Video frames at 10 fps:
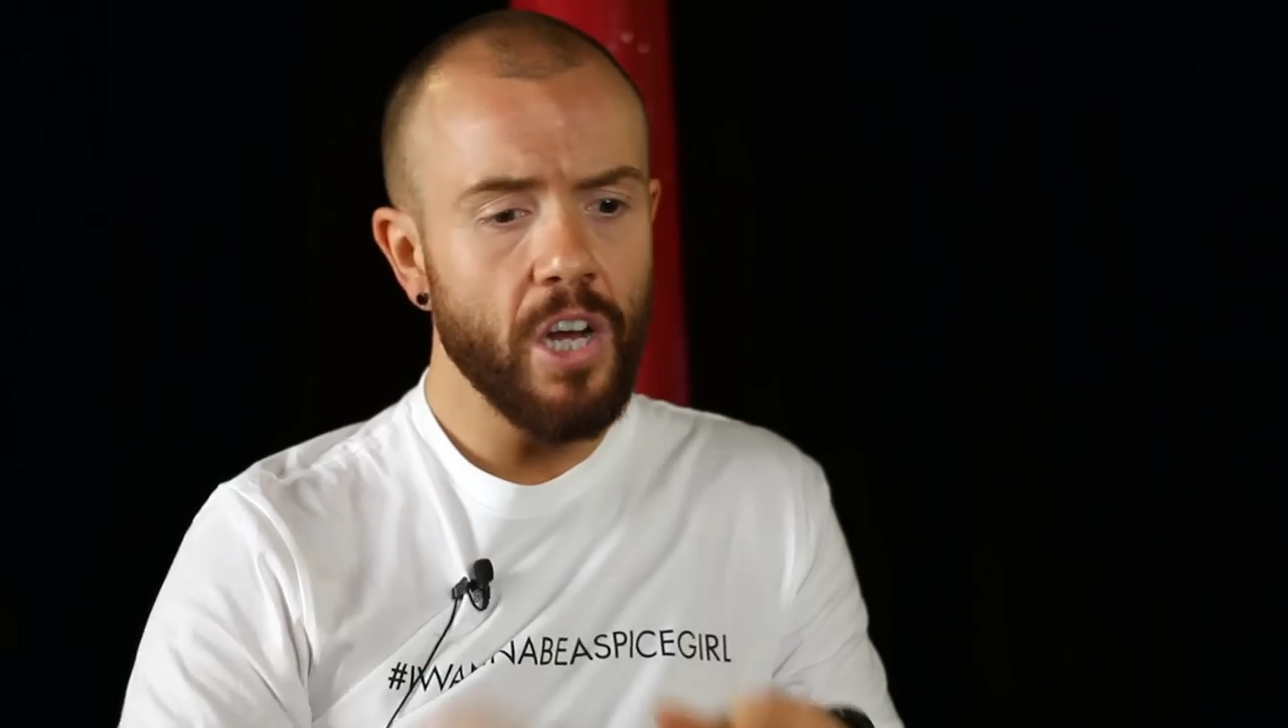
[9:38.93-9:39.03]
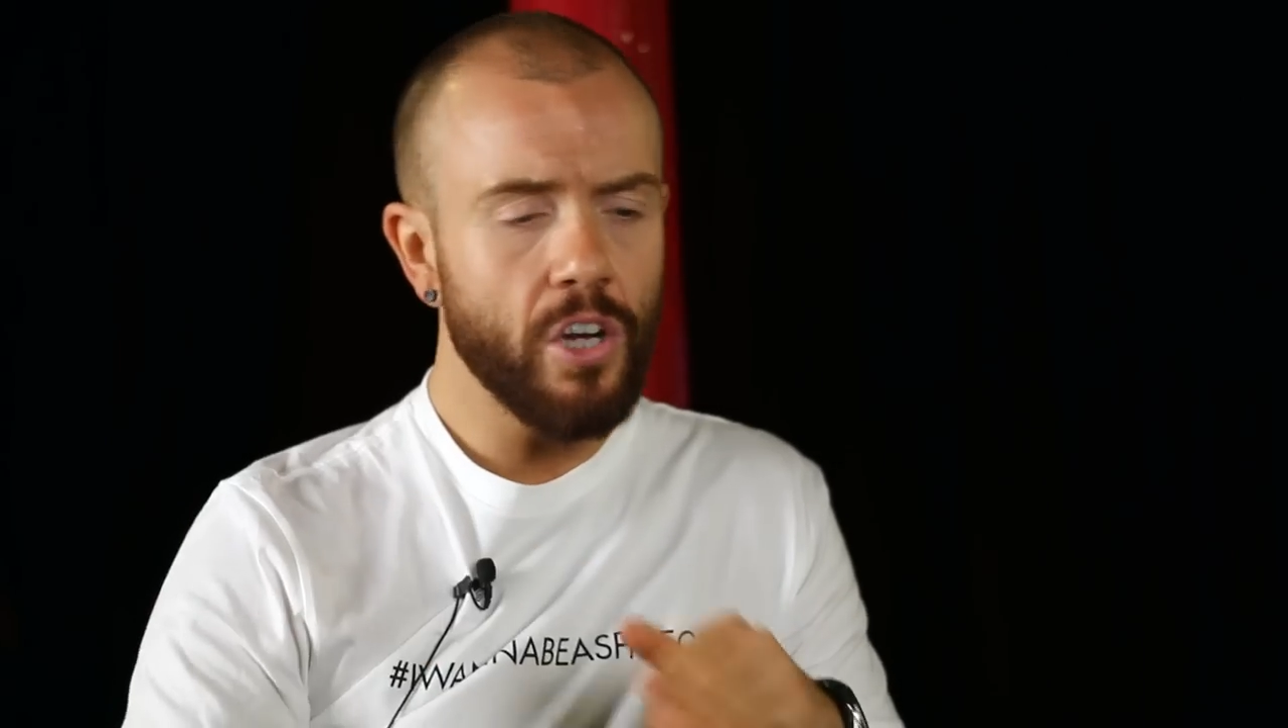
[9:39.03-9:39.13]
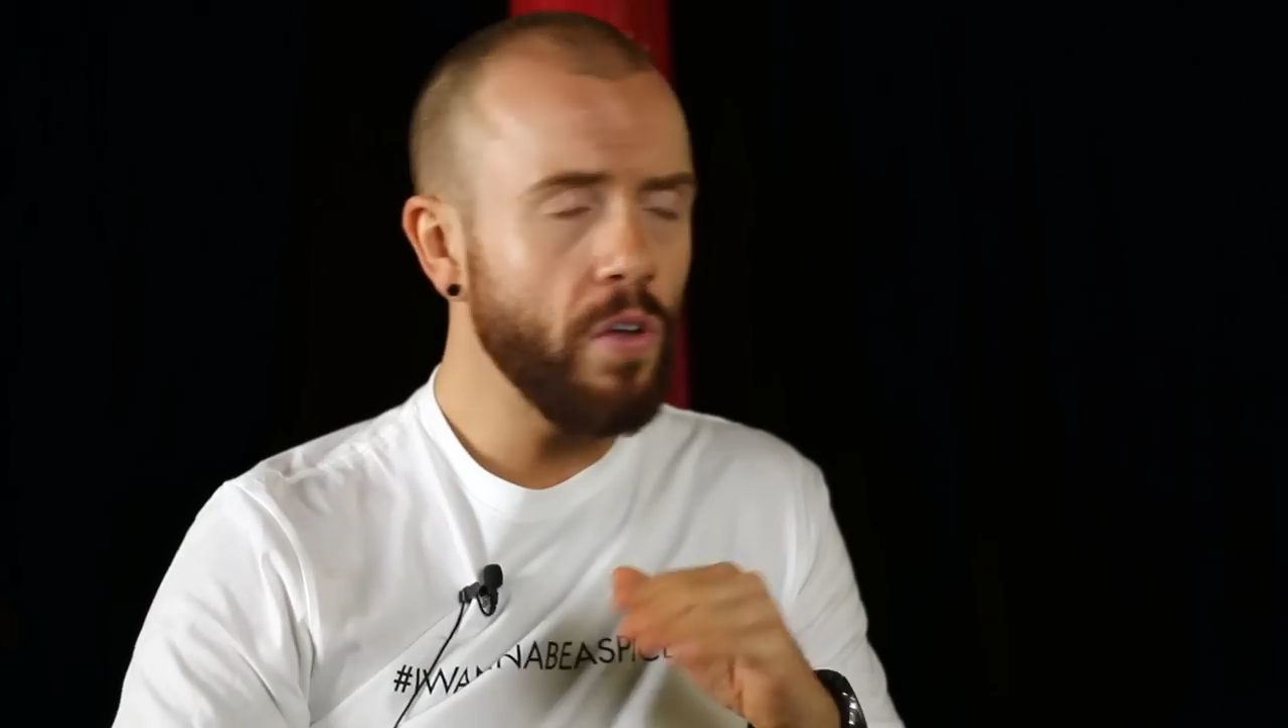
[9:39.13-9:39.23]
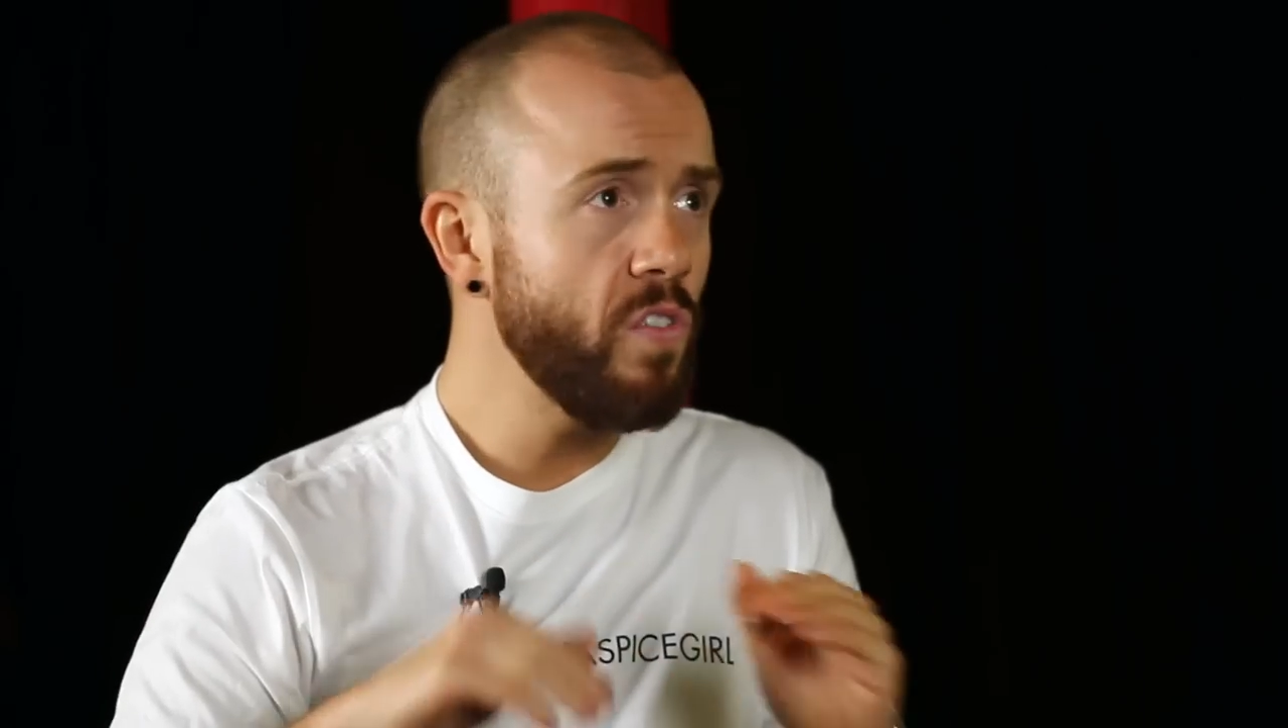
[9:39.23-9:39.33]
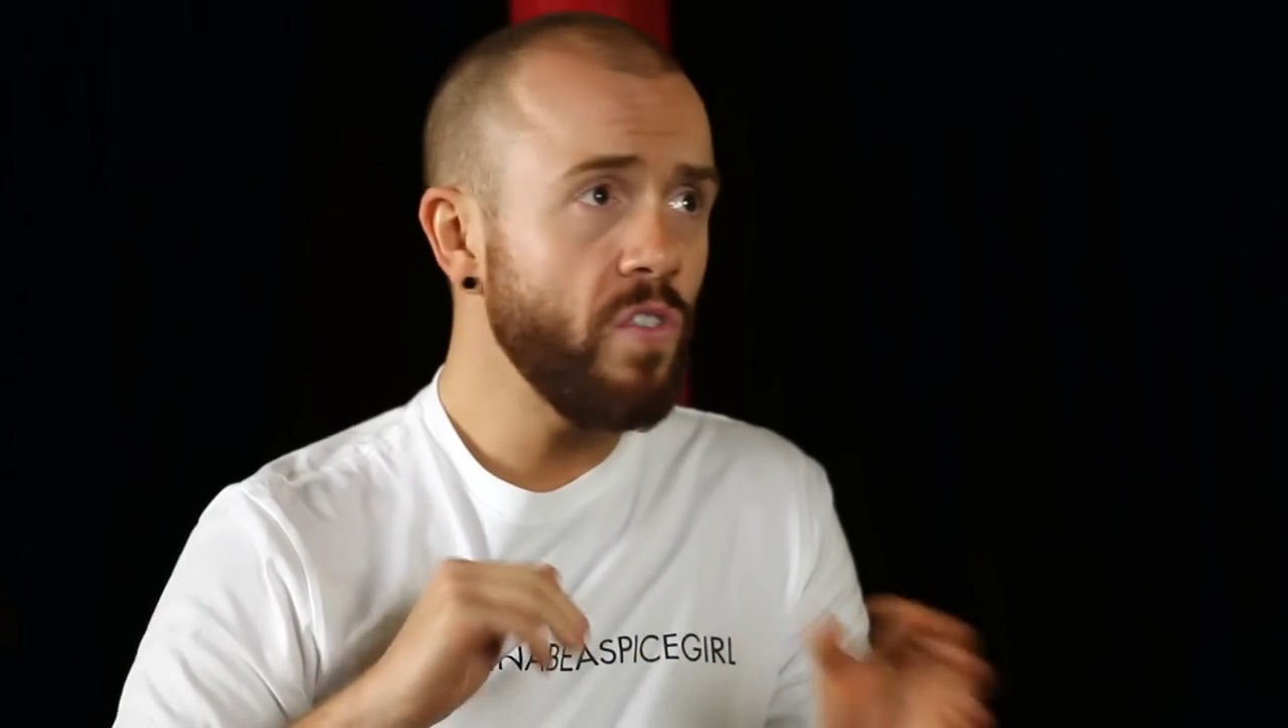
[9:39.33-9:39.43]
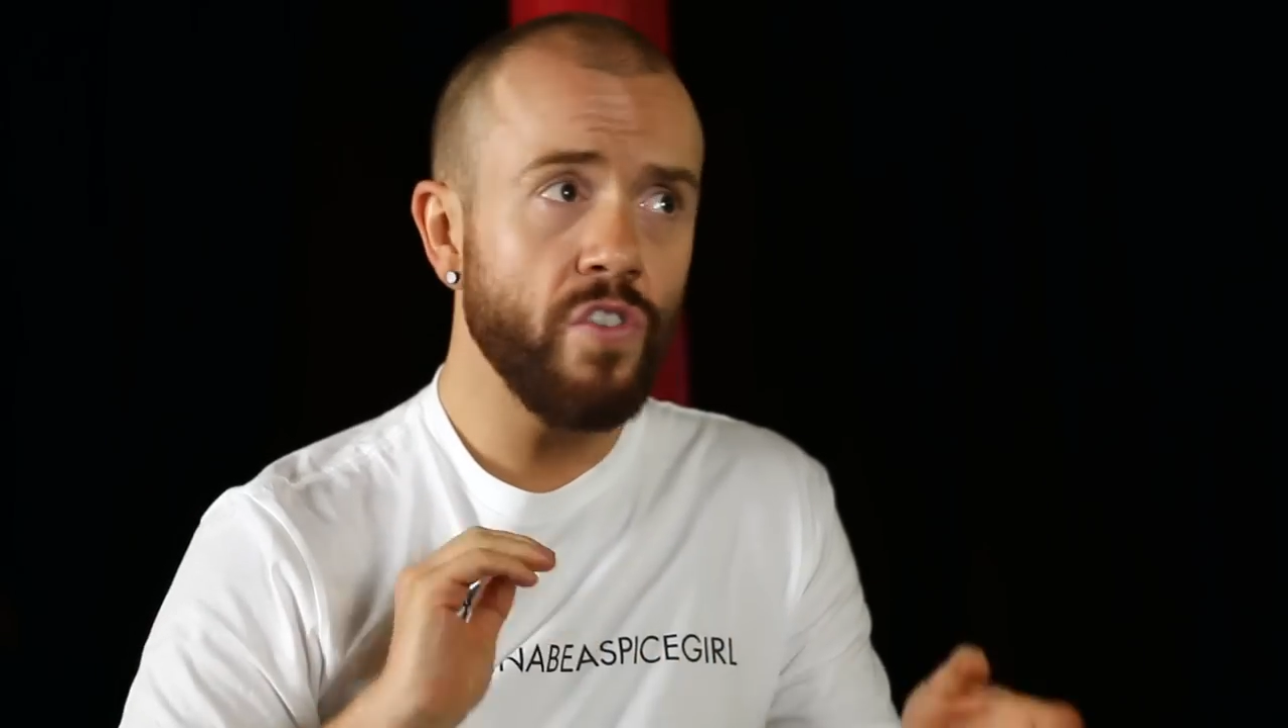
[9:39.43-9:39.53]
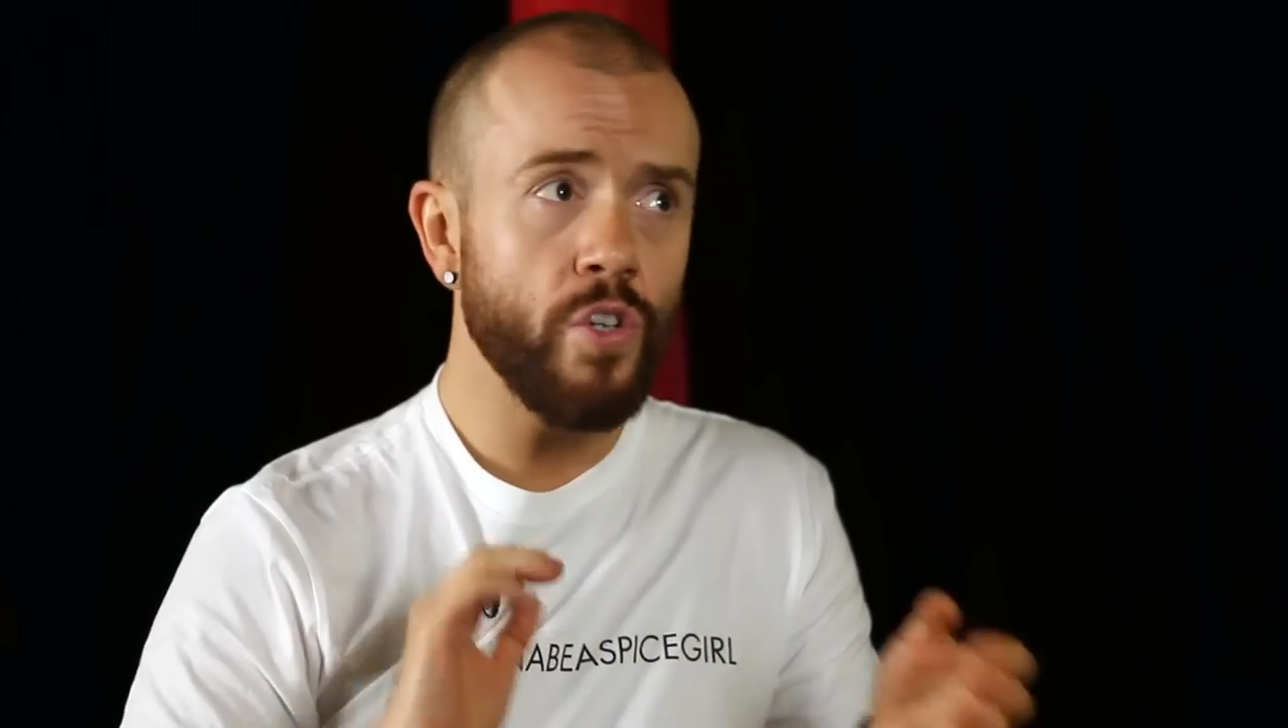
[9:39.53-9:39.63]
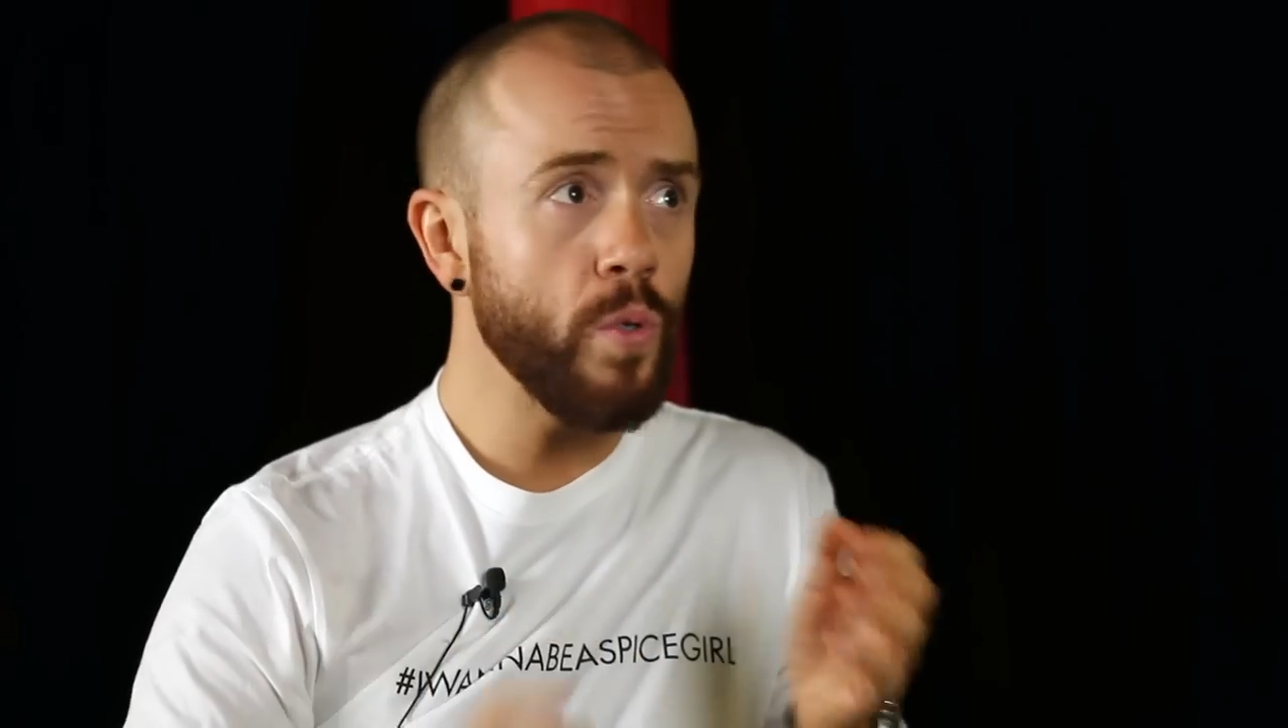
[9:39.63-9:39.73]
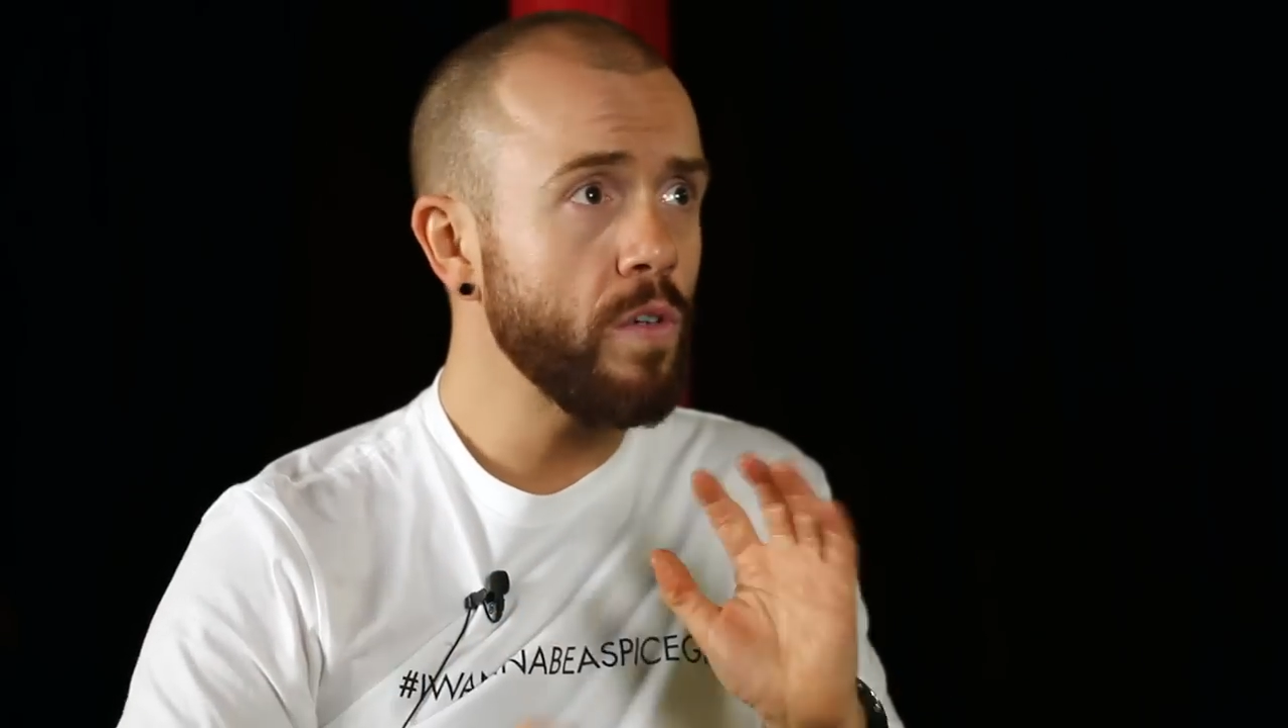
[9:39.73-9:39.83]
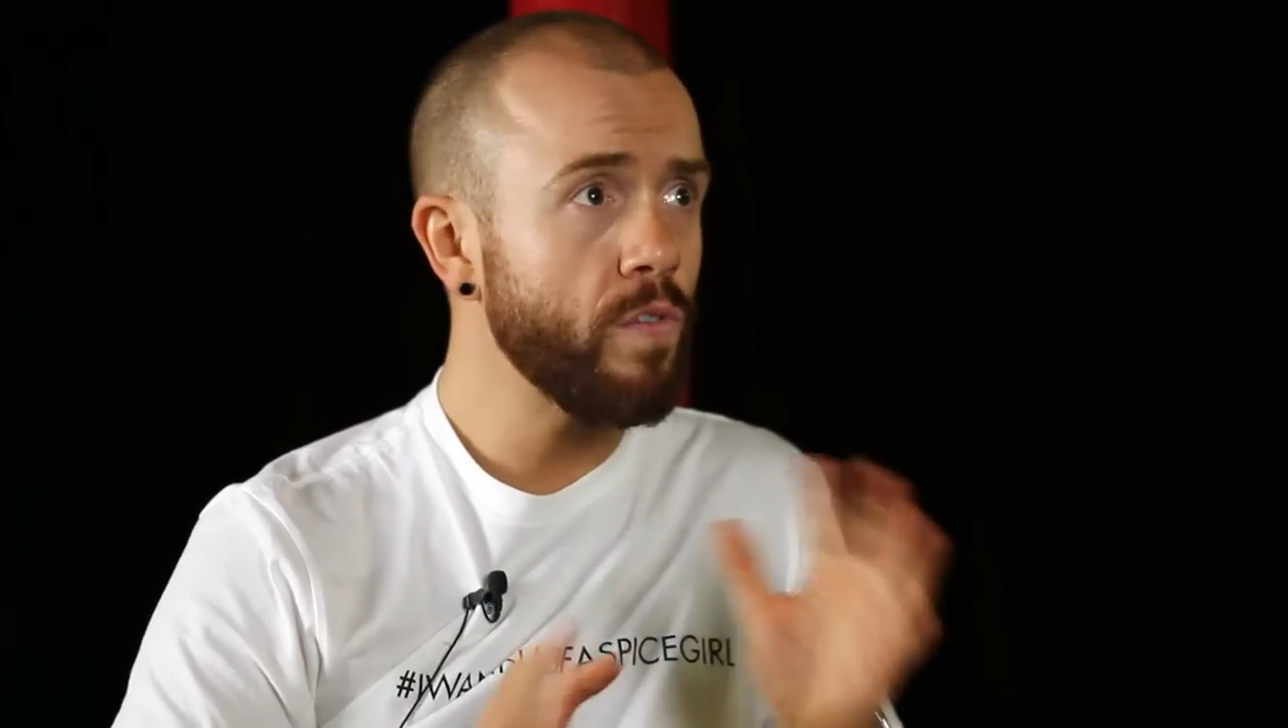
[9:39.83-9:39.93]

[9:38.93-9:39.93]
constant to-ing